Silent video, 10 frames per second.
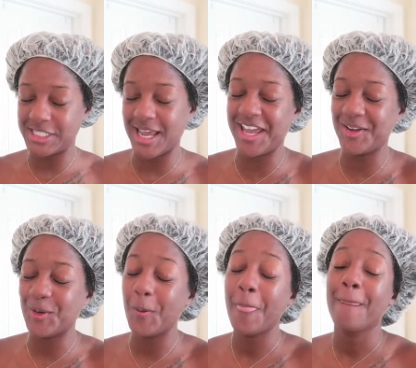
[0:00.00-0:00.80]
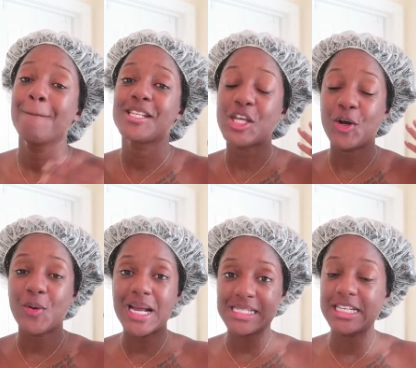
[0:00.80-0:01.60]
detangle. So
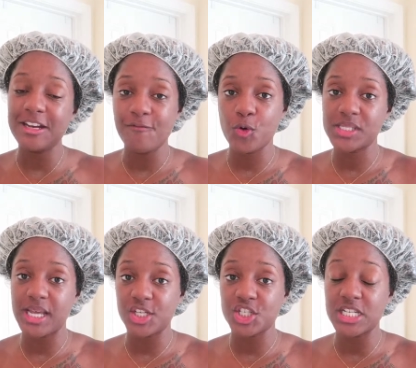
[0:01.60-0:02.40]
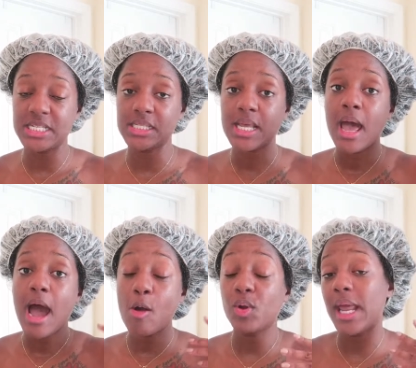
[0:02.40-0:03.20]
I did it in four sections.
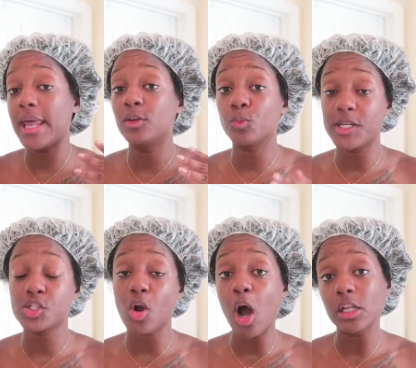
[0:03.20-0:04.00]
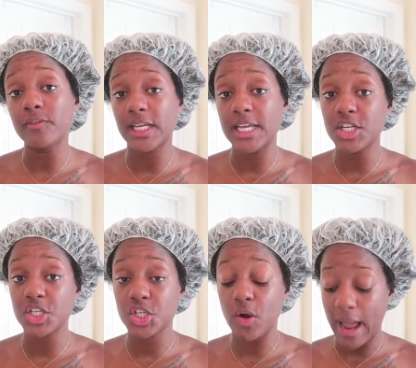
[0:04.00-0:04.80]
I went ahead and rinsed all of the
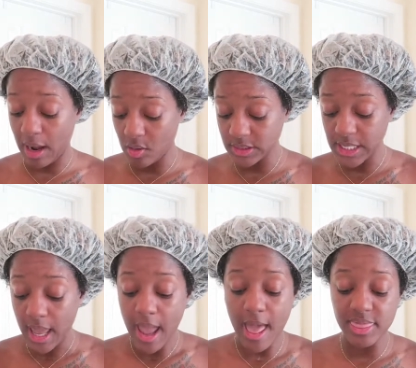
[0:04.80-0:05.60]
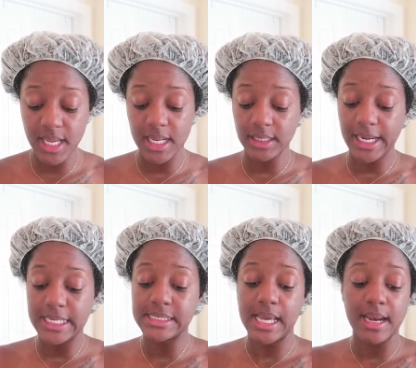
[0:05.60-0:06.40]
conditioner out. And then, like
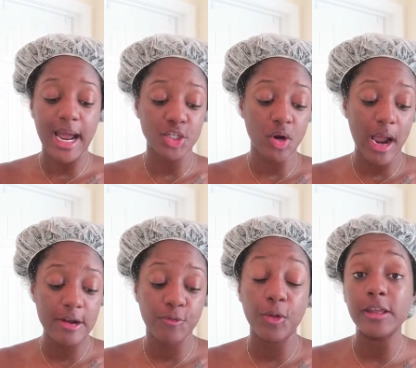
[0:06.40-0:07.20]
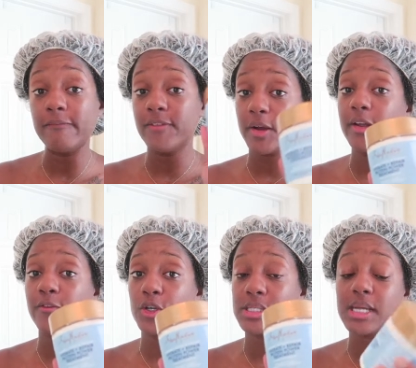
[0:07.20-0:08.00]
I said, I tried for the very
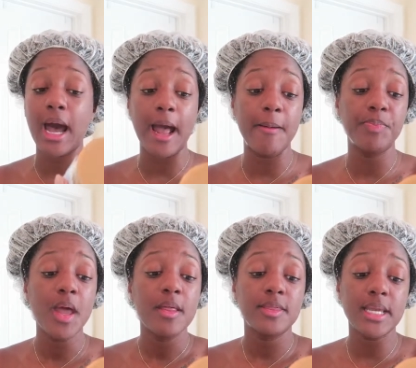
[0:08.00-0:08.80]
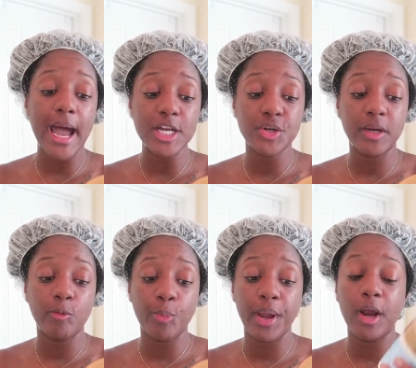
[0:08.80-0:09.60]
first time the Hydrate
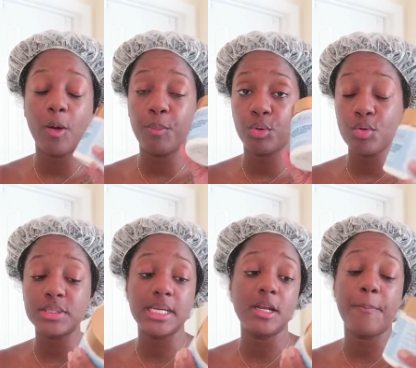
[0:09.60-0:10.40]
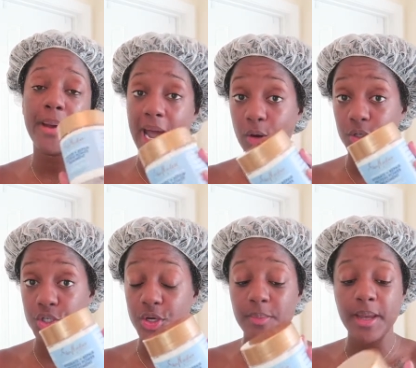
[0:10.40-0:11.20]
and Repair Protein Power
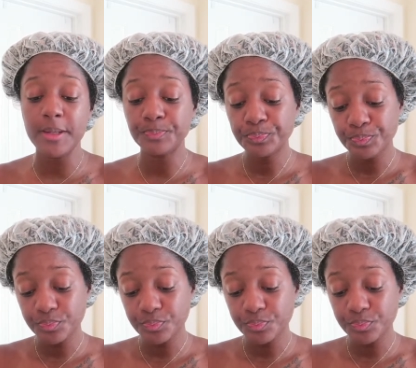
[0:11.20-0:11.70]
Treatment.